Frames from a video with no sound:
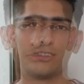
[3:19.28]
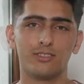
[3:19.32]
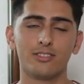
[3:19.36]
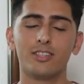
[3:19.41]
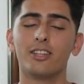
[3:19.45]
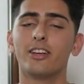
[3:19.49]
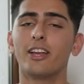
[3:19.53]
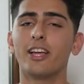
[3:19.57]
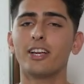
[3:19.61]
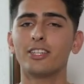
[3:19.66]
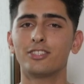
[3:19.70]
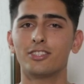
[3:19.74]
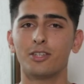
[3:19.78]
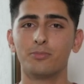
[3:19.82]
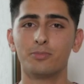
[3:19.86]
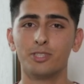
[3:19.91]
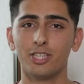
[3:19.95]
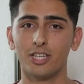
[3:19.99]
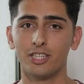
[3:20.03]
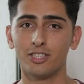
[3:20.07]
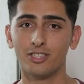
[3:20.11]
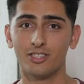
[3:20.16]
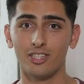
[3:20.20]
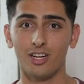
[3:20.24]
The next
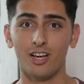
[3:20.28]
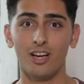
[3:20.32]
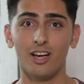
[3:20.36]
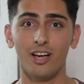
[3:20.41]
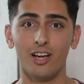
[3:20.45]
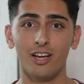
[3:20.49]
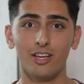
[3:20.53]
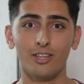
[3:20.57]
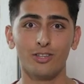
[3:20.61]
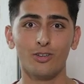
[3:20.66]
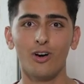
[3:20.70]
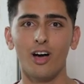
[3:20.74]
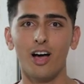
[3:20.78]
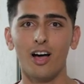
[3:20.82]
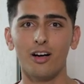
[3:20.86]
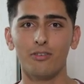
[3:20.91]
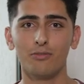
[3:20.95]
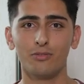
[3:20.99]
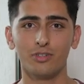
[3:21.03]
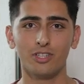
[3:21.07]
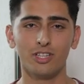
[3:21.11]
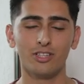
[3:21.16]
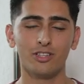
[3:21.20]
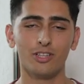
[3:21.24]
subject you
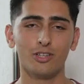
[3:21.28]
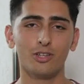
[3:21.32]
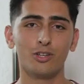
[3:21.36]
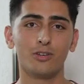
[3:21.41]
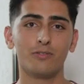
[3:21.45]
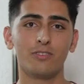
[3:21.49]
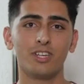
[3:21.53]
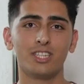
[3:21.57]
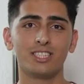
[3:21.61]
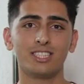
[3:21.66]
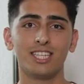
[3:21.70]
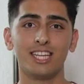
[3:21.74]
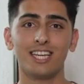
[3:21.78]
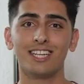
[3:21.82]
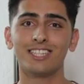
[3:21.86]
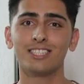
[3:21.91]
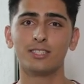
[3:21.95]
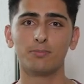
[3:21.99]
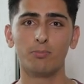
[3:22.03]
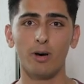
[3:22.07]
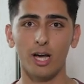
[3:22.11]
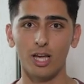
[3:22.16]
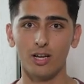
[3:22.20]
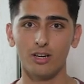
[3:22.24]
have within the university
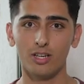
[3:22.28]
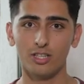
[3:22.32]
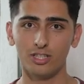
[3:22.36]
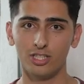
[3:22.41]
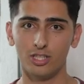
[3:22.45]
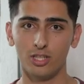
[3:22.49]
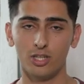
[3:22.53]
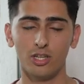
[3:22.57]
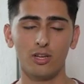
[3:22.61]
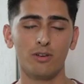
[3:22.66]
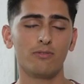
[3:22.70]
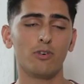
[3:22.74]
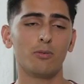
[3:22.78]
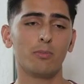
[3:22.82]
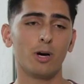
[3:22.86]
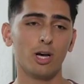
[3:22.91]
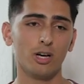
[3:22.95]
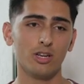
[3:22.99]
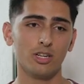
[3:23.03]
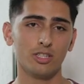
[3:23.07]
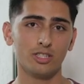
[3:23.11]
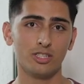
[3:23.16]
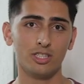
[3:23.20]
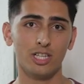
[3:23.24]
is biology. For
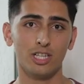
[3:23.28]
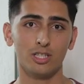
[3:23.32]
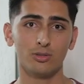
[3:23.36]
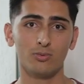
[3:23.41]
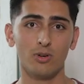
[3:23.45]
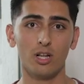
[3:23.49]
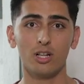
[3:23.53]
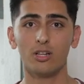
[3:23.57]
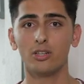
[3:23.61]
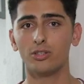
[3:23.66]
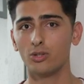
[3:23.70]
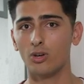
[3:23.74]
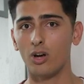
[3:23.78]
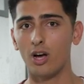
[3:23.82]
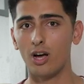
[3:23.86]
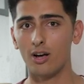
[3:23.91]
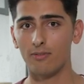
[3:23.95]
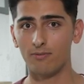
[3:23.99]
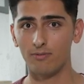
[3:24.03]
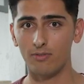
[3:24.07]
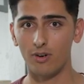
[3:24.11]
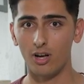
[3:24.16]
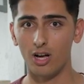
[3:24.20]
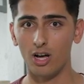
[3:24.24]
biology as well, you
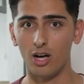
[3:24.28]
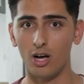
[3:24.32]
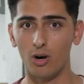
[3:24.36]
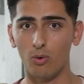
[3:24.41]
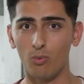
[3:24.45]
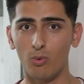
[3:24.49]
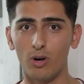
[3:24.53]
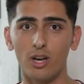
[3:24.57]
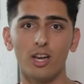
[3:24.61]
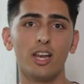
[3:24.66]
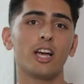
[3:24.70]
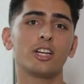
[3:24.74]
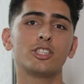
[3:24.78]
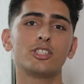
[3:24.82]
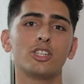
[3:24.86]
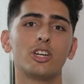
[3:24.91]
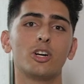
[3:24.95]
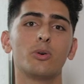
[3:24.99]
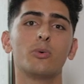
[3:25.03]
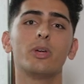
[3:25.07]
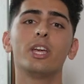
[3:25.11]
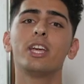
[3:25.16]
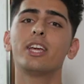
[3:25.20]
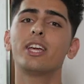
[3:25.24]
have one
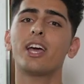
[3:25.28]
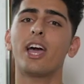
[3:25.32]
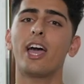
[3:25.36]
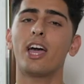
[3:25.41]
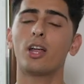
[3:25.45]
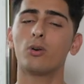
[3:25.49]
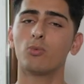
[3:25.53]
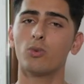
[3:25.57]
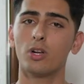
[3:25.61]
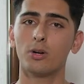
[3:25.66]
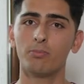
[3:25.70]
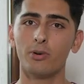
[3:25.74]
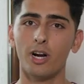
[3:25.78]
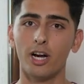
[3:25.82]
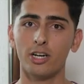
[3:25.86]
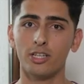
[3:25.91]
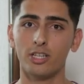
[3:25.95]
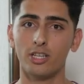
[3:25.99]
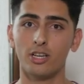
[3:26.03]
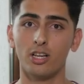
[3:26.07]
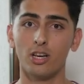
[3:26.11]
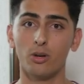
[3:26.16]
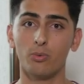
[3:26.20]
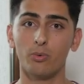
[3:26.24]
lecture a week and one
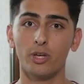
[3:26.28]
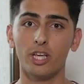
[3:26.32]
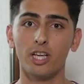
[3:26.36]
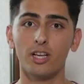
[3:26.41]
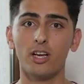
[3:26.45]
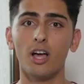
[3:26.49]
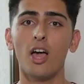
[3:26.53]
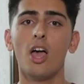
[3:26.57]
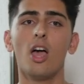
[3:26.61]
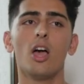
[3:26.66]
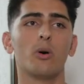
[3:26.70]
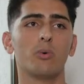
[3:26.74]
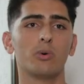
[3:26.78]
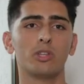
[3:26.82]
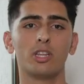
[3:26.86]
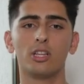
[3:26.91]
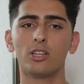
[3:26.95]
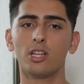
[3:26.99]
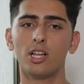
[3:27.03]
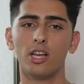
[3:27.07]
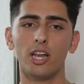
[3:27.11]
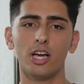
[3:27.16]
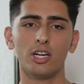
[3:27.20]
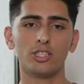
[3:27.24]
practical a week.
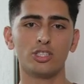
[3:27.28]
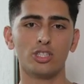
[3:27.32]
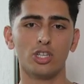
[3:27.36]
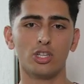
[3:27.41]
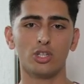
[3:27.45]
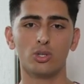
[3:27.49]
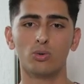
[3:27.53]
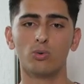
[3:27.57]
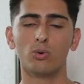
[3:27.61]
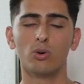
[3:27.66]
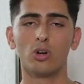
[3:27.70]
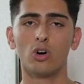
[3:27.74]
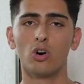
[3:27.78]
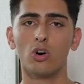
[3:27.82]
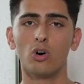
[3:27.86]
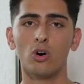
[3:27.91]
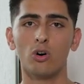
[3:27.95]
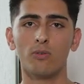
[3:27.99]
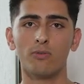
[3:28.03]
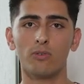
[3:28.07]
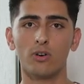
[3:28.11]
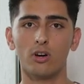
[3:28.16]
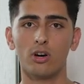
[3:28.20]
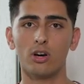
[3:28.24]
Within the lecture, you will
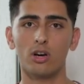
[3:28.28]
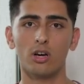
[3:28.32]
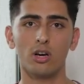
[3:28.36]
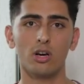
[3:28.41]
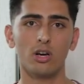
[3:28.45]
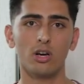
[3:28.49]
go over